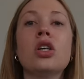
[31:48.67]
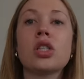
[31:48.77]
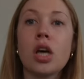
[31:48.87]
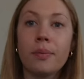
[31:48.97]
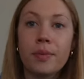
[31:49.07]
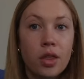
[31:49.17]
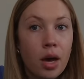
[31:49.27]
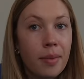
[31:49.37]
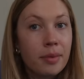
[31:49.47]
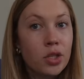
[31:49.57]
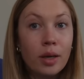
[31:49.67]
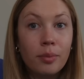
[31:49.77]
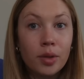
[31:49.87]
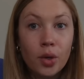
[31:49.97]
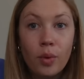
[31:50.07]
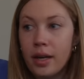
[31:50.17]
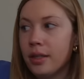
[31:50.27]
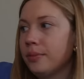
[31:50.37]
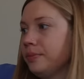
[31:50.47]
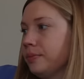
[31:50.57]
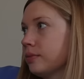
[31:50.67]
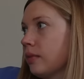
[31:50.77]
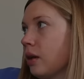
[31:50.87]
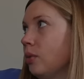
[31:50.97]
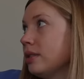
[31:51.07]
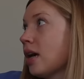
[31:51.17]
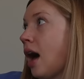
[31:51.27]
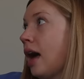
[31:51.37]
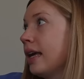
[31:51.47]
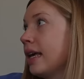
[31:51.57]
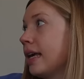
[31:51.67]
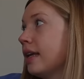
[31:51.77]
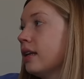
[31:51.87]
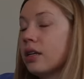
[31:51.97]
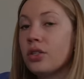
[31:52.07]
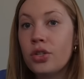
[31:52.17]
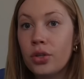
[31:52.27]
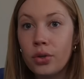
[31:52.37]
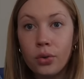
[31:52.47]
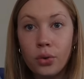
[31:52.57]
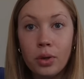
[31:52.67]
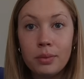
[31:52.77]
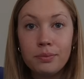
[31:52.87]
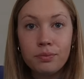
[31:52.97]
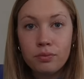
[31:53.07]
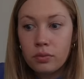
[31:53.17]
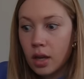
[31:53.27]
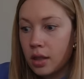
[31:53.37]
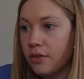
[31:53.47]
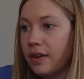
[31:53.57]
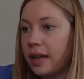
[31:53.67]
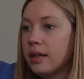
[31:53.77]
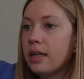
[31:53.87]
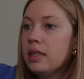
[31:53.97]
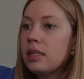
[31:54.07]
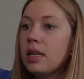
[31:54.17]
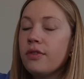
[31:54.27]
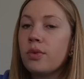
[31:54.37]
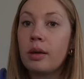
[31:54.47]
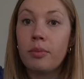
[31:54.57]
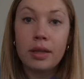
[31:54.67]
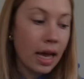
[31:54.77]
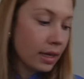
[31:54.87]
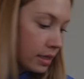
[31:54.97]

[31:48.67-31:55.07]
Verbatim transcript: So I thought maybe doing a blue one would tie in to the vanity and stuff, so we can put that